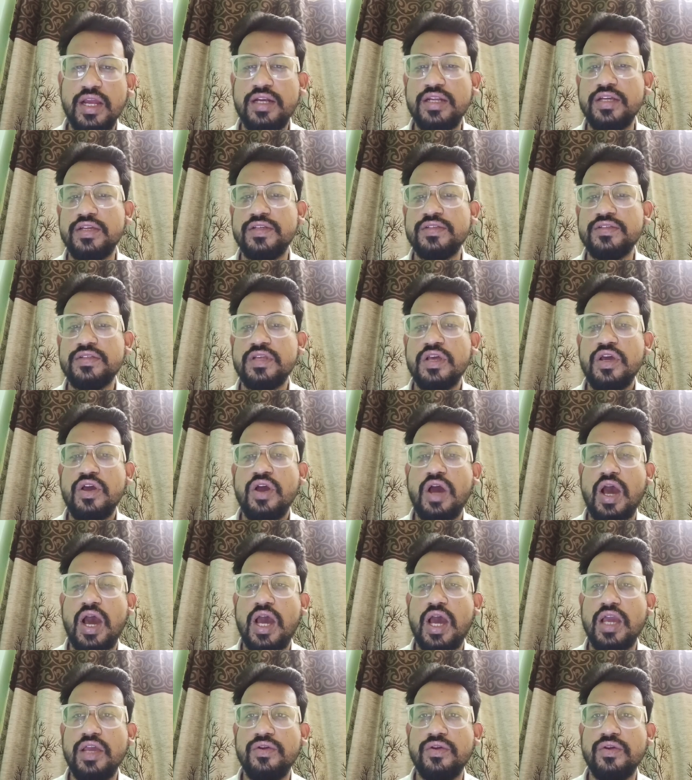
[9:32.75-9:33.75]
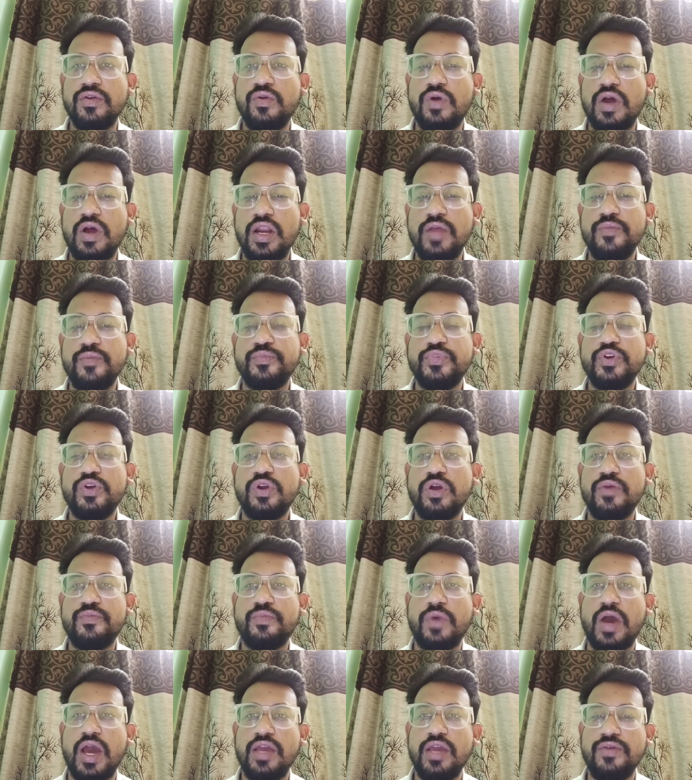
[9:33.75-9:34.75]
that is 1
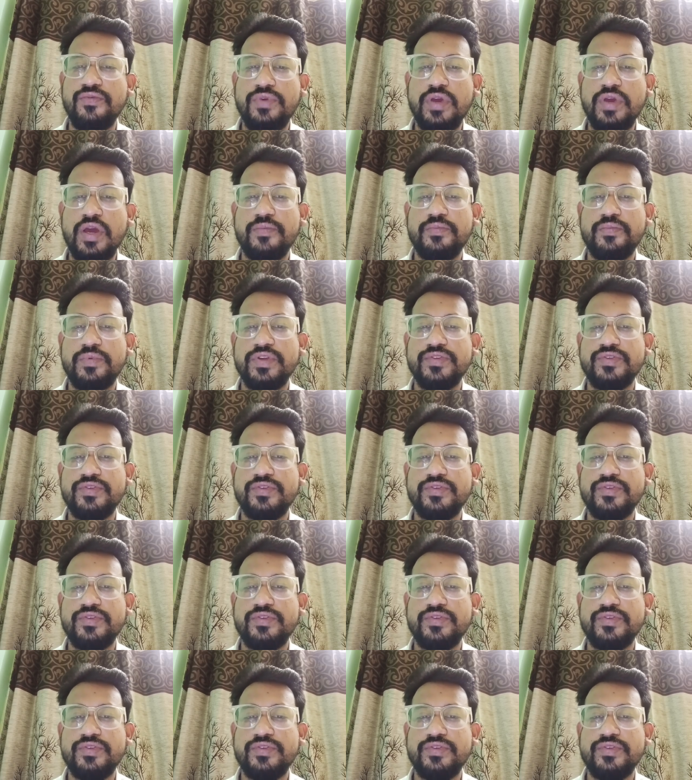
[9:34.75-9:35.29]
ml of IV